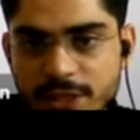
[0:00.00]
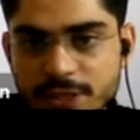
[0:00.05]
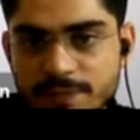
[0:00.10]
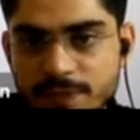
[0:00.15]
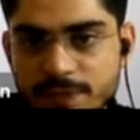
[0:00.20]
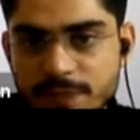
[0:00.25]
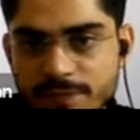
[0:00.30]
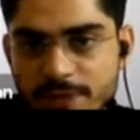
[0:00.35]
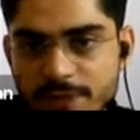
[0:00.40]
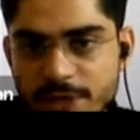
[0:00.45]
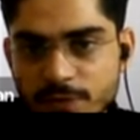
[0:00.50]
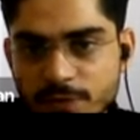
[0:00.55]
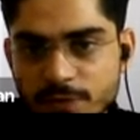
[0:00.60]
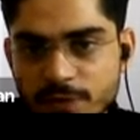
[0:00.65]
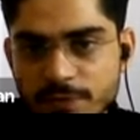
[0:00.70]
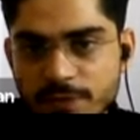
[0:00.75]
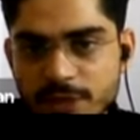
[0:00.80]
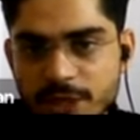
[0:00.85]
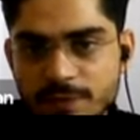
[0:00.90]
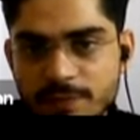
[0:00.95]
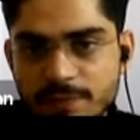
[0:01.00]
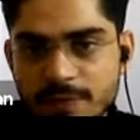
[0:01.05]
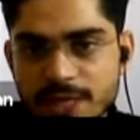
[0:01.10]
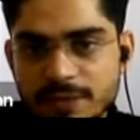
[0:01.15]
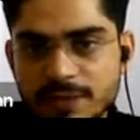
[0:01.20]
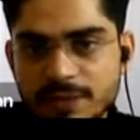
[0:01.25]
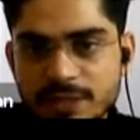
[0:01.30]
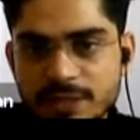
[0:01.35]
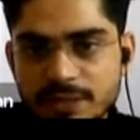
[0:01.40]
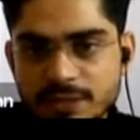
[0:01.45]
This when you will multiply
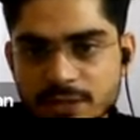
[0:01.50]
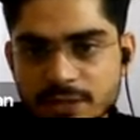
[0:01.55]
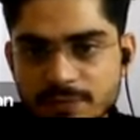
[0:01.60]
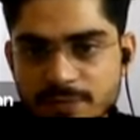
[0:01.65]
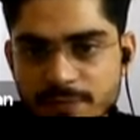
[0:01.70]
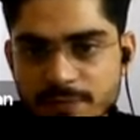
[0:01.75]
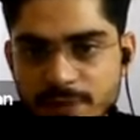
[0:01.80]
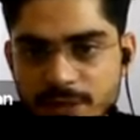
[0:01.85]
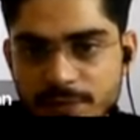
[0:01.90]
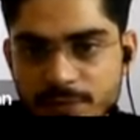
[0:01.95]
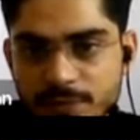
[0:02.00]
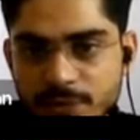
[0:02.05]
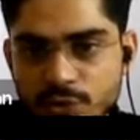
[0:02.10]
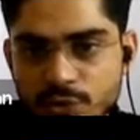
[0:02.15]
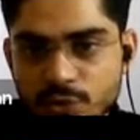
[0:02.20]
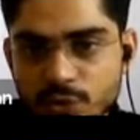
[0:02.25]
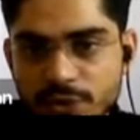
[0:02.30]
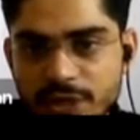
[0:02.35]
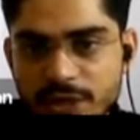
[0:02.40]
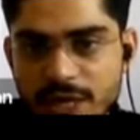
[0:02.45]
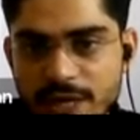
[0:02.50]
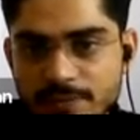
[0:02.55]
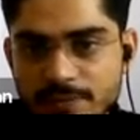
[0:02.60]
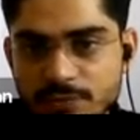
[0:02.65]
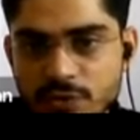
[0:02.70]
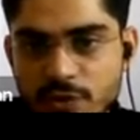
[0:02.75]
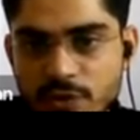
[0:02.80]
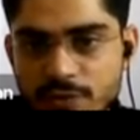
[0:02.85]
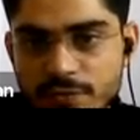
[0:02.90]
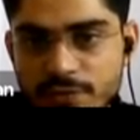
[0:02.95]
this will become 2 times
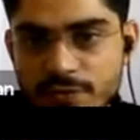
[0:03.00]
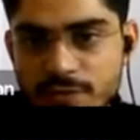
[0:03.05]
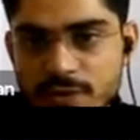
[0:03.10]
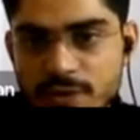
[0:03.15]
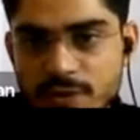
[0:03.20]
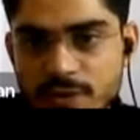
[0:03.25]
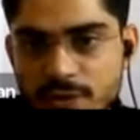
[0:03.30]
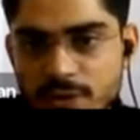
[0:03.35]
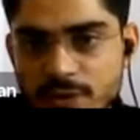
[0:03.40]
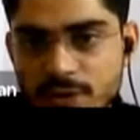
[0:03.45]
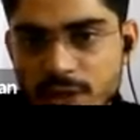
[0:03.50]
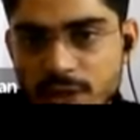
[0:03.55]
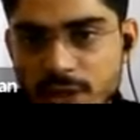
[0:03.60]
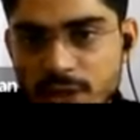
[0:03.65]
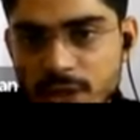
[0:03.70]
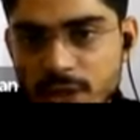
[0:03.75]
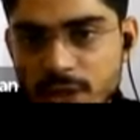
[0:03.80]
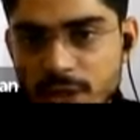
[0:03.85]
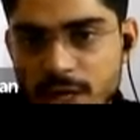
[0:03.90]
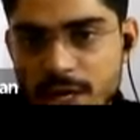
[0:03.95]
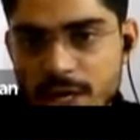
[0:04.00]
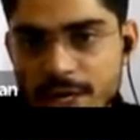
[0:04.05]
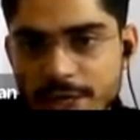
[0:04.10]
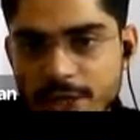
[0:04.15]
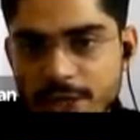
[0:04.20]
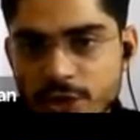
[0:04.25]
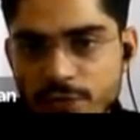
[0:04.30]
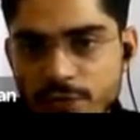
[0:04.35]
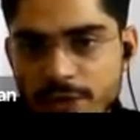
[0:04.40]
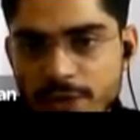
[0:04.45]
of R
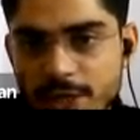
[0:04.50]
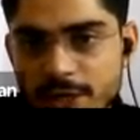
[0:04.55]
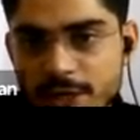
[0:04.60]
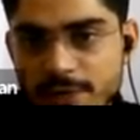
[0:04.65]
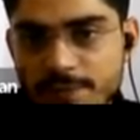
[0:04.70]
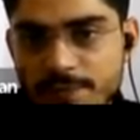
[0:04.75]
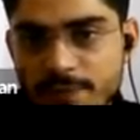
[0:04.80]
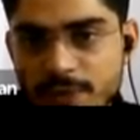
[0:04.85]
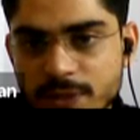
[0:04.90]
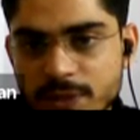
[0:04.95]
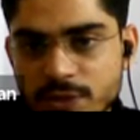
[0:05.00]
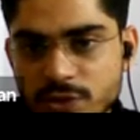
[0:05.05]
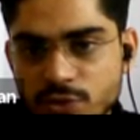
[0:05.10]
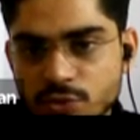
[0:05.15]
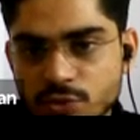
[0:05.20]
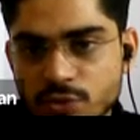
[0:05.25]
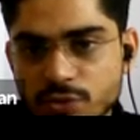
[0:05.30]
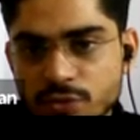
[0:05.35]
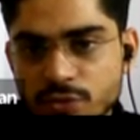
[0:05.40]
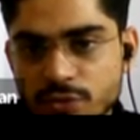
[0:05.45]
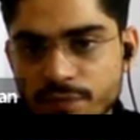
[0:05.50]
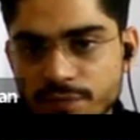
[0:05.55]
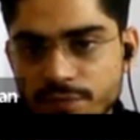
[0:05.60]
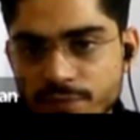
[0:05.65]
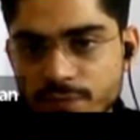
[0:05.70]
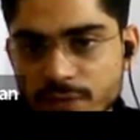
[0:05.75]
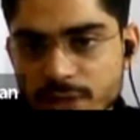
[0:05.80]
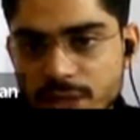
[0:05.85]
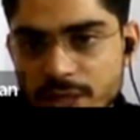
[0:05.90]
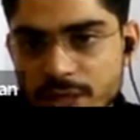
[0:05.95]
equivalent plus 2,
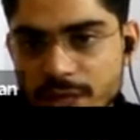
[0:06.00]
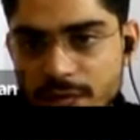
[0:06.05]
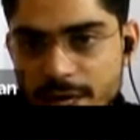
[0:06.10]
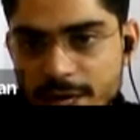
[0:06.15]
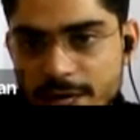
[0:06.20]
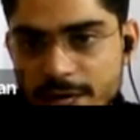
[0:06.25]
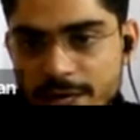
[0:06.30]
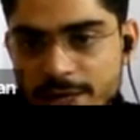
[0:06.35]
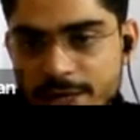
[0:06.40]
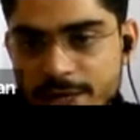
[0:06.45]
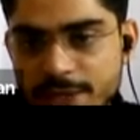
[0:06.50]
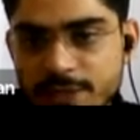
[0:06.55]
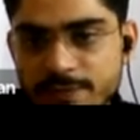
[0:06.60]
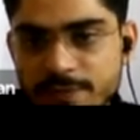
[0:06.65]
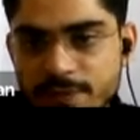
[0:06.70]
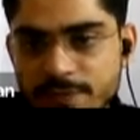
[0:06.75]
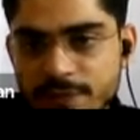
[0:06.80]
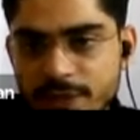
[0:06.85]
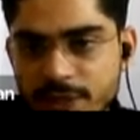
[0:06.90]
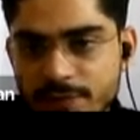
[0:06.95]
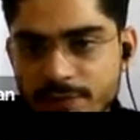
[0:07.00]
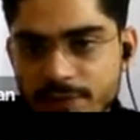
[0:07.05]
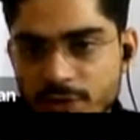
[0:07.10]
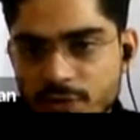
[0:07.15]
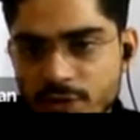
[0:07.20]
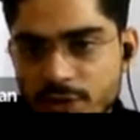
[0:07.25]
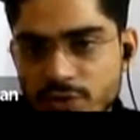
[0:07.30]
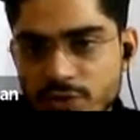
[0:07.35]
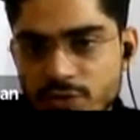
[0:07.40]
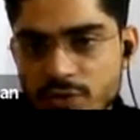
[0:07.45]
and this will become
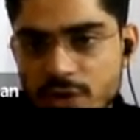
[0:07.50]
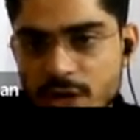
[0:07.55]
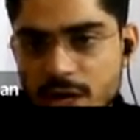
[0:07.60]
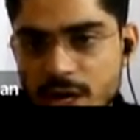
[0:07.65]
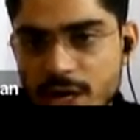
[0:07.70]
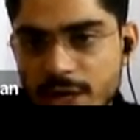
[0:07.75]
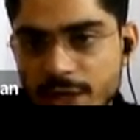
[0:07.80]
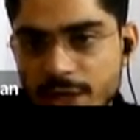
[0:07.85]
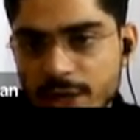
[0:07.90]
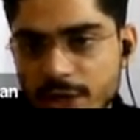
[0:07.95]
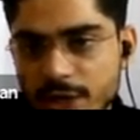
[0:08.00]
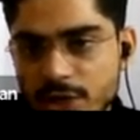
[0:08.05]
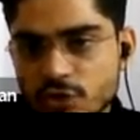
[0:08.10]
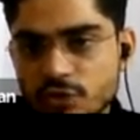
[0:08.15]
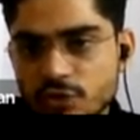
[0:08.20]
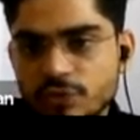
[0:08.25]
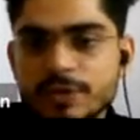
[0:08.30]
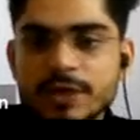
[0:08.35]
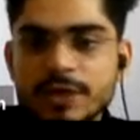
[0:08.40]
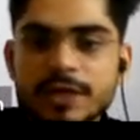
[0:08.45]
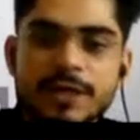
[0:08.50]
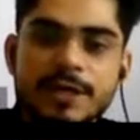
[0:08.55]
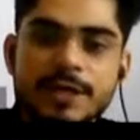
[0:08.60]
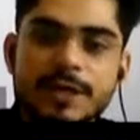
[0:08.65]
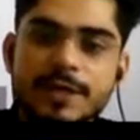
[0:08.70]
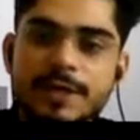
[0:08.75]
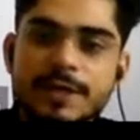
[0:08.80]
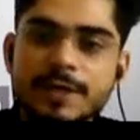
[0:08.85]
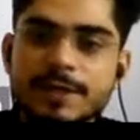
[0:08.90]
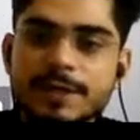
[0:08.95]
equal to R
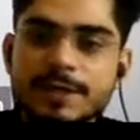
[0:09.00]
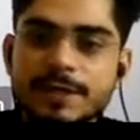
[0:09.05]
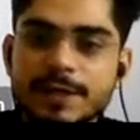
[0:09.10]
equivalent.